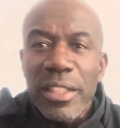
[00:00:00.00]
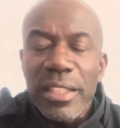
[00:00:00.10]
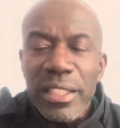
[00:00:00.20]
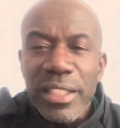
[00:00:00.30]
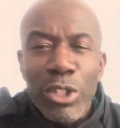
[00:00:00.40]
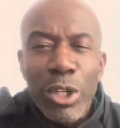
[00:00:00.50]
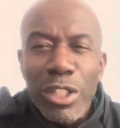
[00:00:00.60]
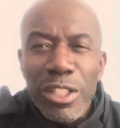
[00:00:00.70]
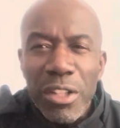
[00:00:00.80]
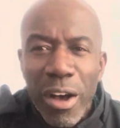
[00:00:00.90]
This could
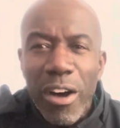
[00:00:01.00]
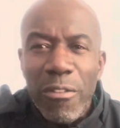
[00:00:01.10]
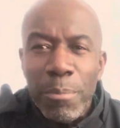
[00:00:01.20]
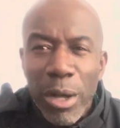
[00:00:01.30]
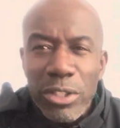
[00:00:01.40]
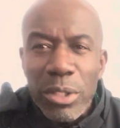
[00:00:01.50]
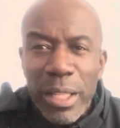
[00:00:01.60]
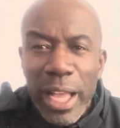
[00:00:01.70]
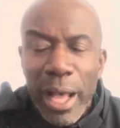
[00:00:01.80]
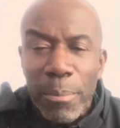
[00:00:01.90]
not have
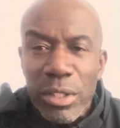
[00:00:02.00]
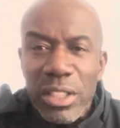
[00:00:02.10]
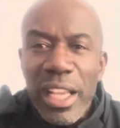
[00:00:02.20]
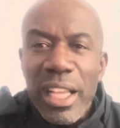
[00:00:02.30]
possibly happened.